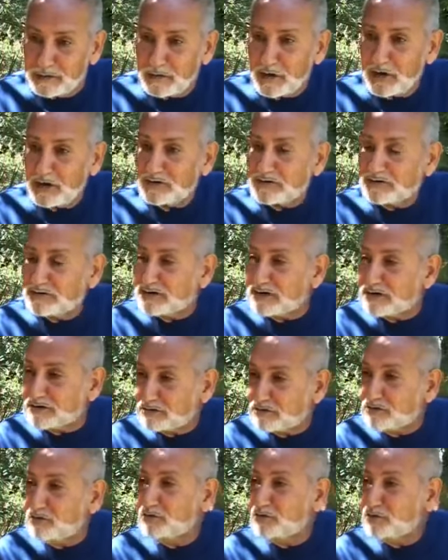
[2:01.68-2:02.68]
was
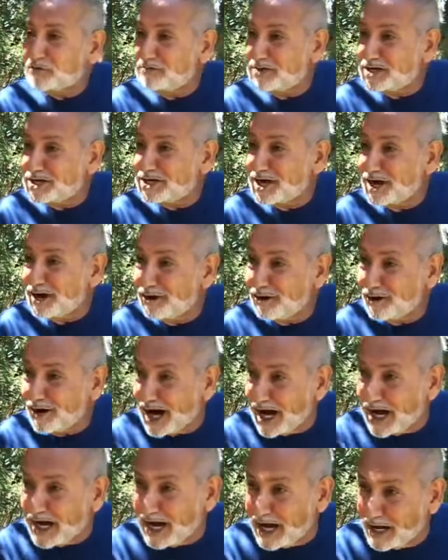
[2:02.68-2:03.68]
Tour
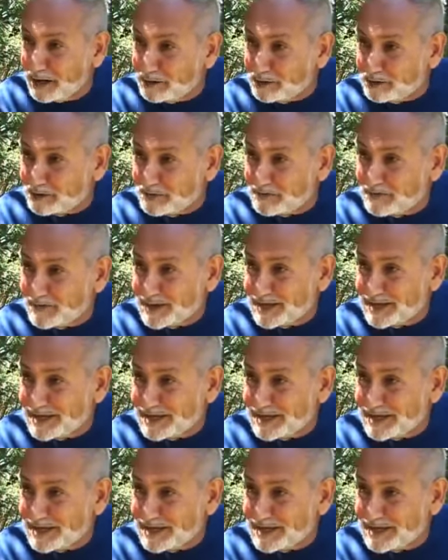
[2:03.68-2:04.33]
Michelo Achalnu.